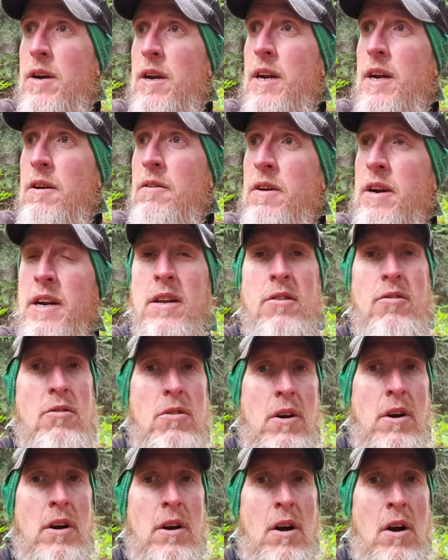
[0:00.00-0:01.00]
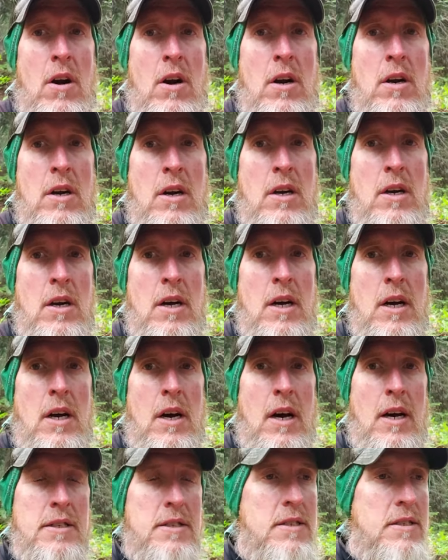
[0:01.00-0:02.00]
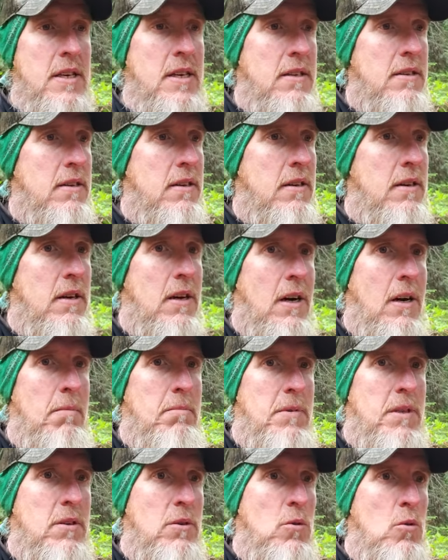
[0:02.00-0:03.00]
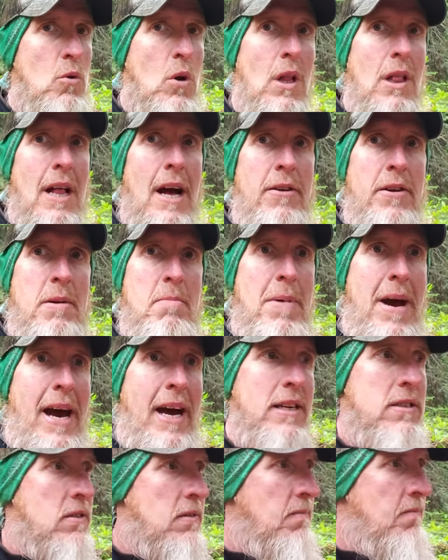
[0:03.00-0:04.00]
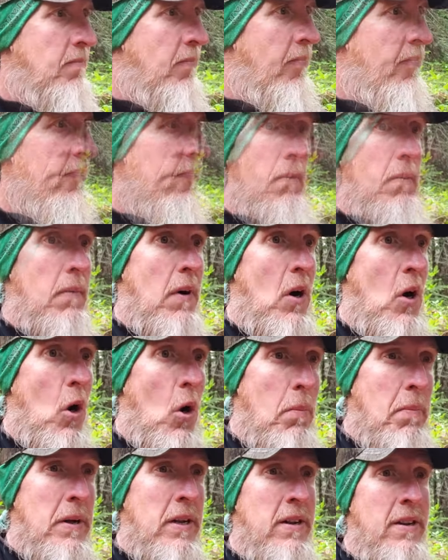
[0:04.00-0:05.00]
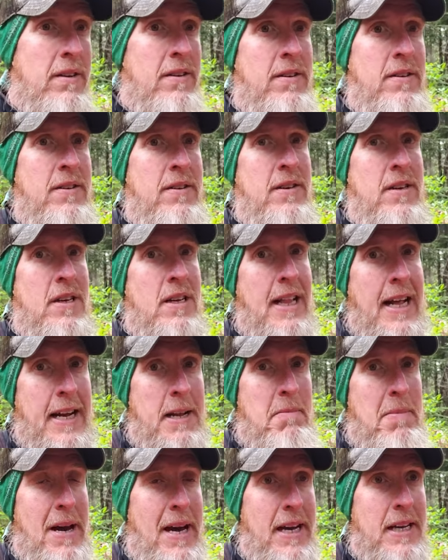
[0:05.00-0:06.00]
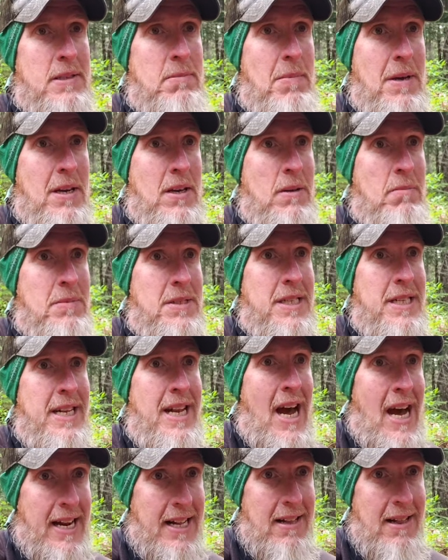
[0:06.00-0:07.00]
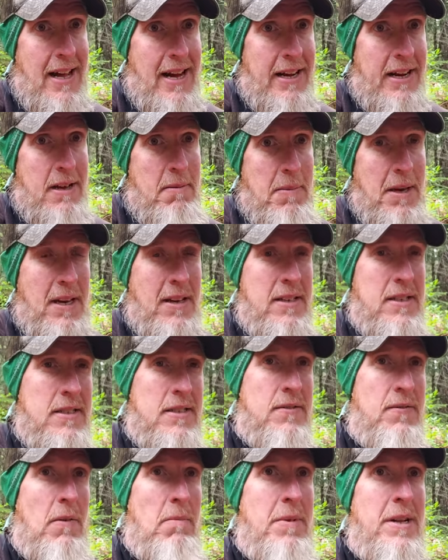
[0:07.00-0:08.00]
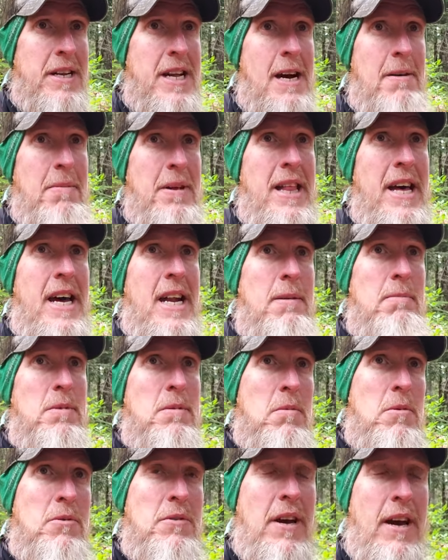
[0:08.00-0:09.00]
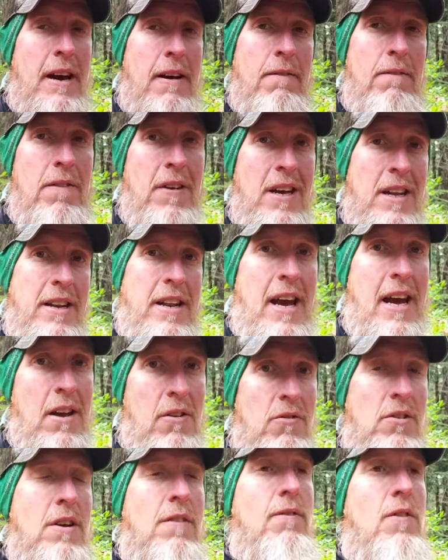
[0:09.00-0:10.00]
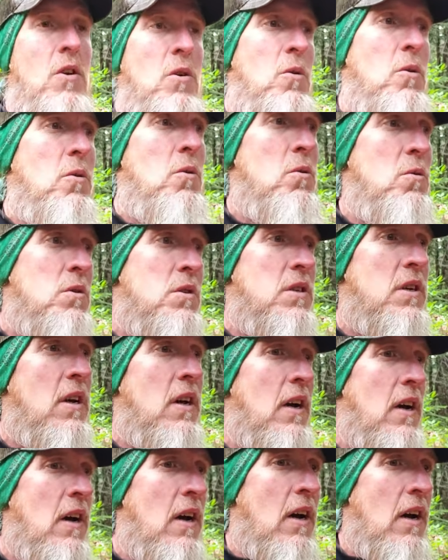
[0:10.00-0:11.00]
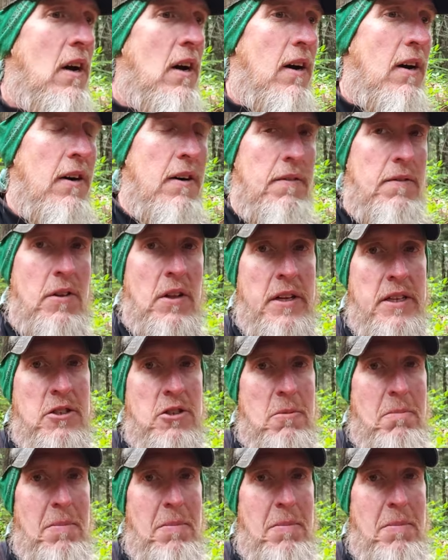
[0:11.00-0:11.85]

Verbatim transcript: getting ready to start our ascent up to Cloudy Pass. Hoping Cloudy Pass becomes not cloudy because from the top of that I'm supposed to have fantastic views of Glacier